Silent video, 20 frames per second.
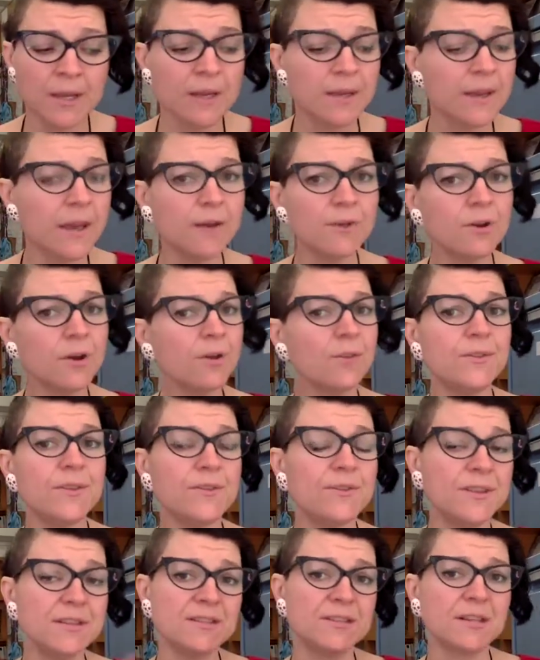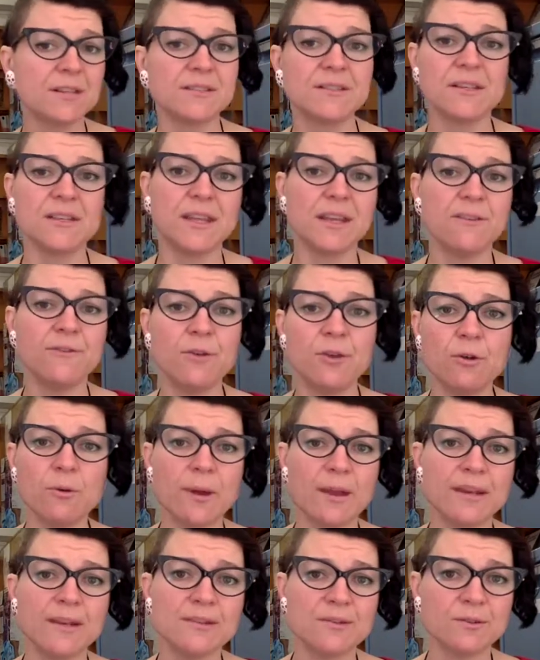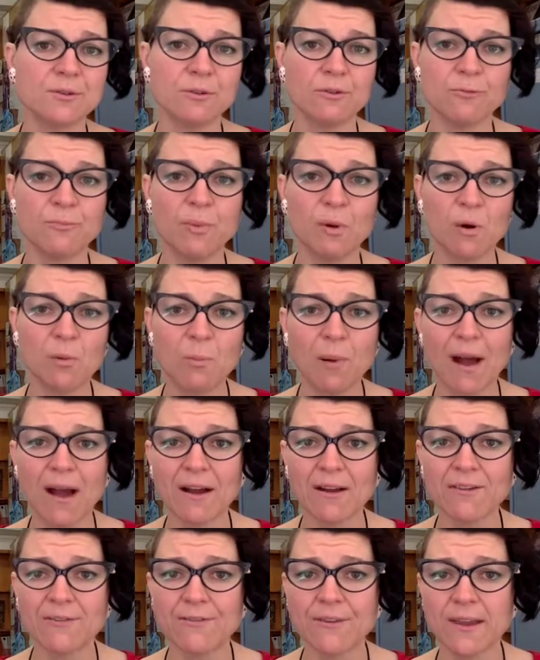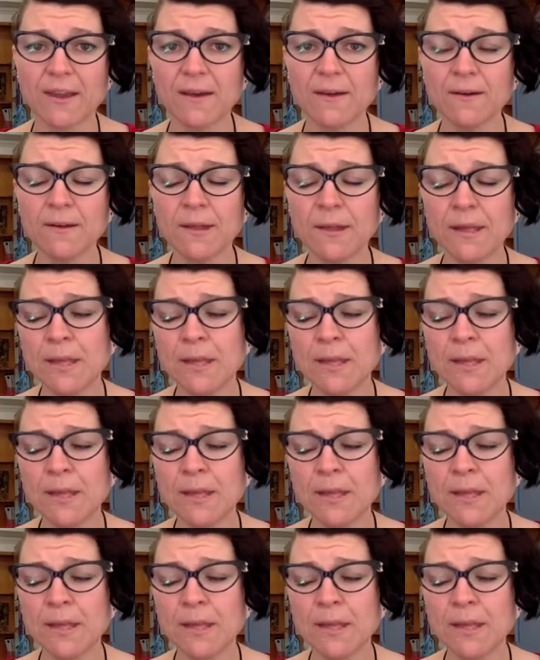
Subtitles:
Now, note that this doesn't give you any sort of ballpark figure,